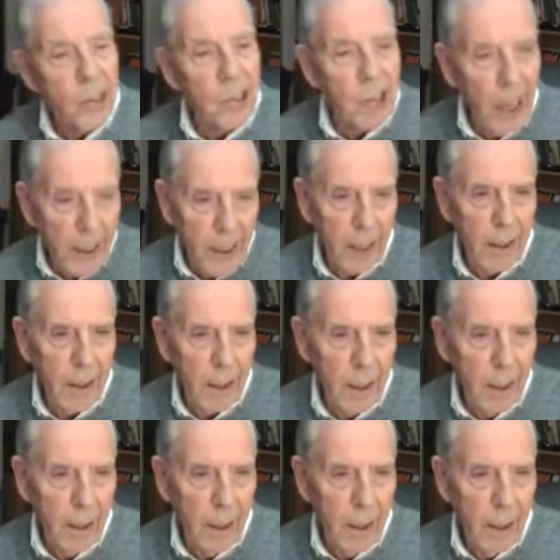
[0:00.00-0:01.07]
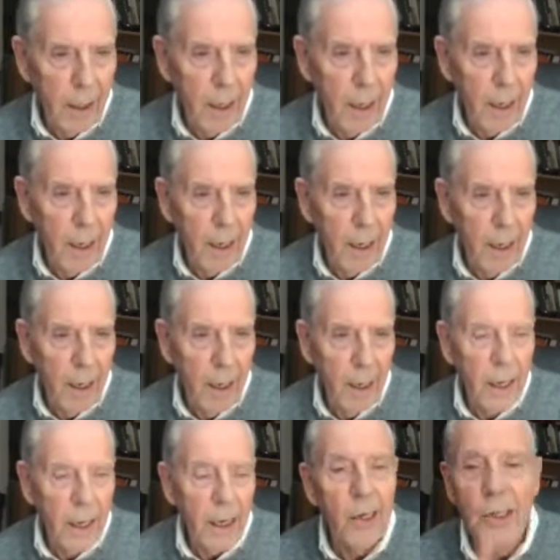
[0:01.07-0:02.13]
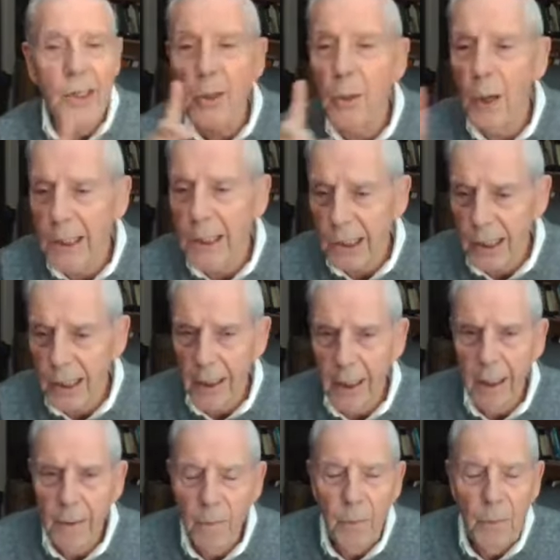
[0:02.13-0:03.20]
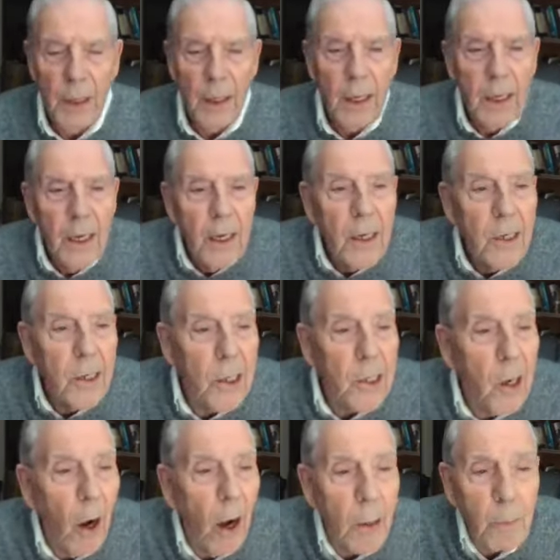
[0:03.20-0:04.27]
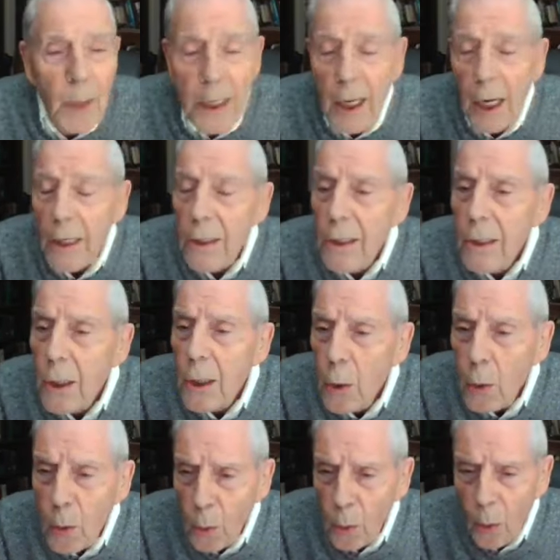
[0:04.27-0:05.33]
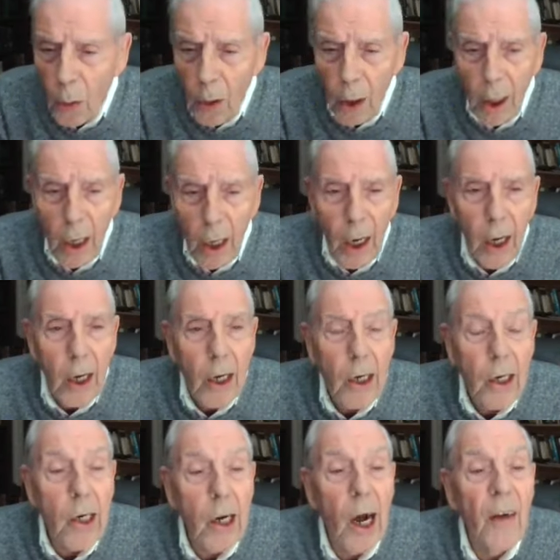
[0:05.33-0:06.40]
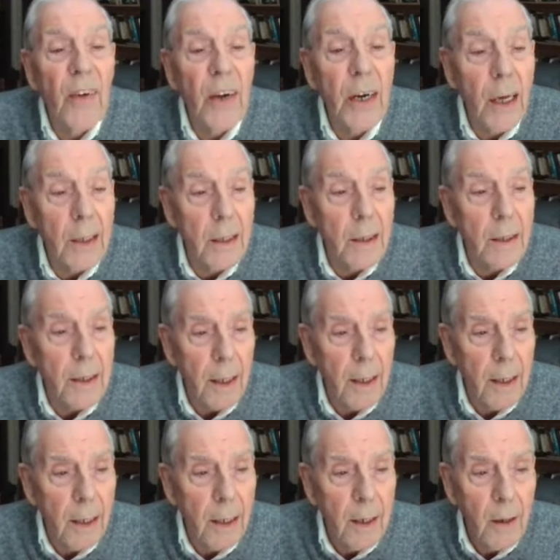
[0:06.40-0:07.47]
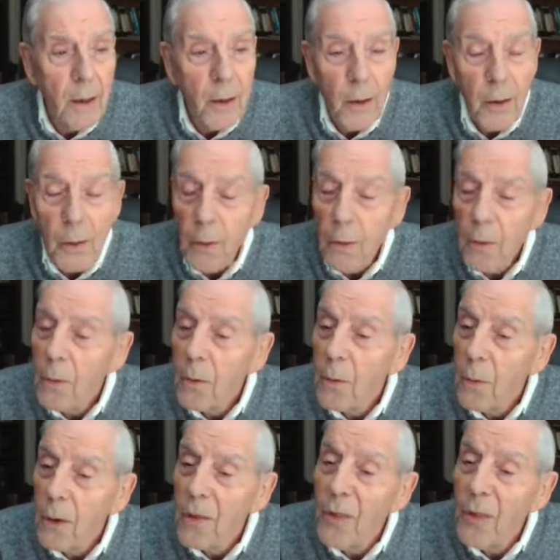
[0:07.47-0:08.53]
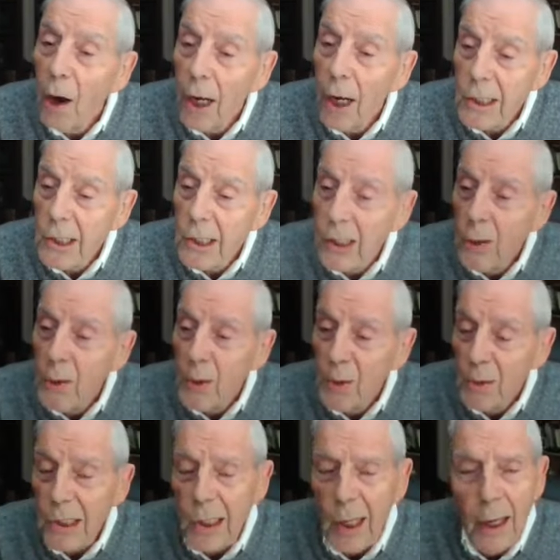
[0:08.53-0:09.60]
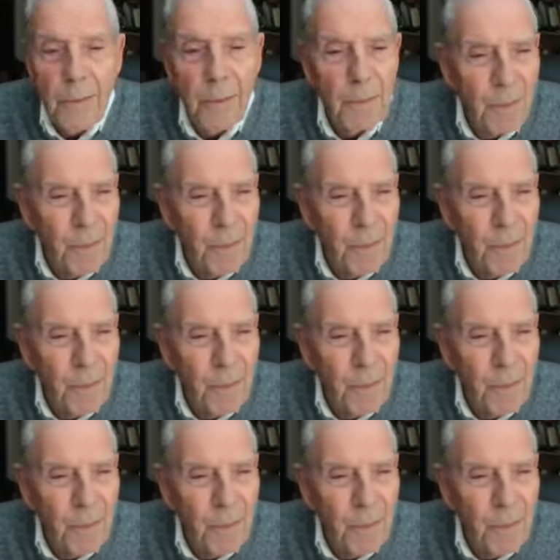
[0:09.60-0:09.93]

Second, here's the question Did God make a new covenant with non Jews?